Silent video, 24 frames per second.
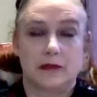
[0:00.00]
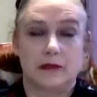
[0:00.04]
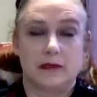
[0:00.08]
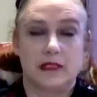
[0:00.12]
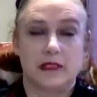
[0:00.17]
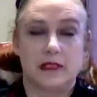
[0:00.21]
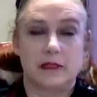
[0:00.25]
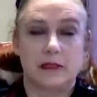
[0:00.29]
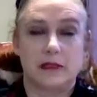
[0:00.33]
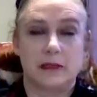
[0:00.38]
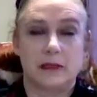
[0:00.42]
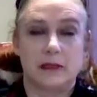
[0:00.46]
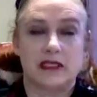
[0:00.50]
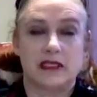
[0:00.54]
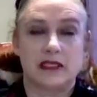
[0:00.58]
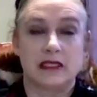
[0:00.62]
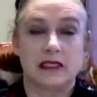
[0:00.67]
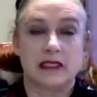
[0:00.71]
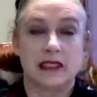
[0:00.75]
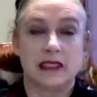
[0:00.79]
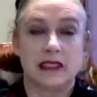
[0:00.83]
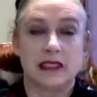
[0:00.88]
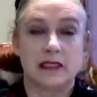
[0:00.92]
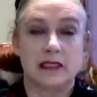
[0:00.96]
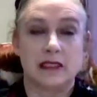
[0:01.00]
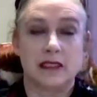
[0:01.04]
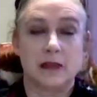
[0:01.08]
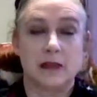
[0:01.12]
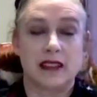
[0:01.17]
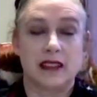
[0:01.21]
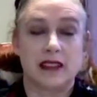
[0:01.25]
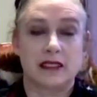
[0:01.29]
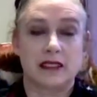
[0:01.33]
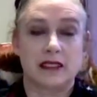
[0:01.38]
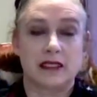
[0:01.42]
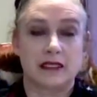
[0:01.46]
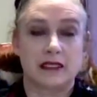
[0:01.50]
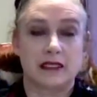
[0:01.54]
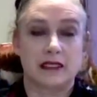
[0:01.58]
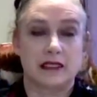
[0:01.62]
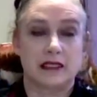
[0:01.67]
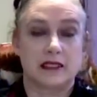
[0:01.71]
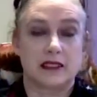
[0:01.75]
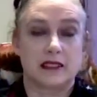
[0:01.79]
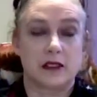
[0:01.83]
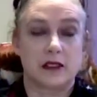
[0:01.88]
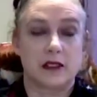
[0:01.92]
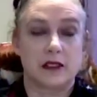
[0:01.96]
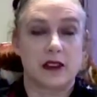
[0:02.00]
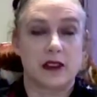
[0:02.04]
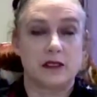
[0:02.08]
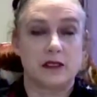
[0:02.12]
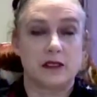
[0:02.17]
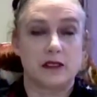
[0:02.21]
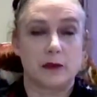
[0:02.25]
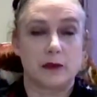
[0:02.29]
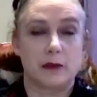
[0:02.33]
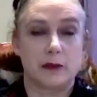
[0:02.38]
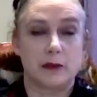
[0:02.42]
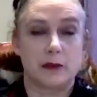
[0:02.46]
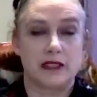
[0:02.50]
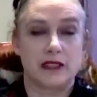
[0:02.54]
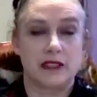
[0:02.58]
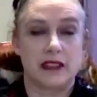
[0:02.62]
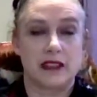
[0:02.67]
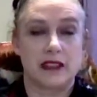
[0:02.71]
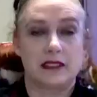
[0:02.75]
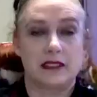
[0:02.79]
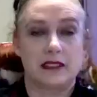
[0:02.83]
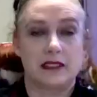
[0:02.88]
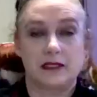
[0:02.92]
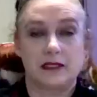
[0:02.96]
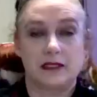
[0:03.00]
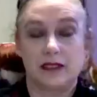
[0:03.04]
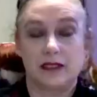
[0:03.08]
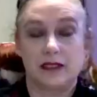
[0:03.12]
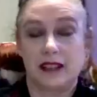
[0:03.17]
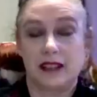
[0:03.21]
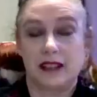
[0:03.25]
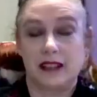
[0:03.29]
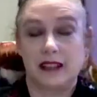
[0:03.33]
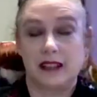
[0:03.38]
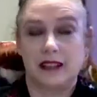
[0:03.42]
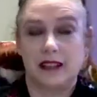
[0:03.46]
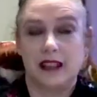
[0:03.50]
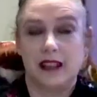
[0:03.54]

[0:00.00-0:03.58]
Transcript: Use them as a lead magnet. So on your website, right?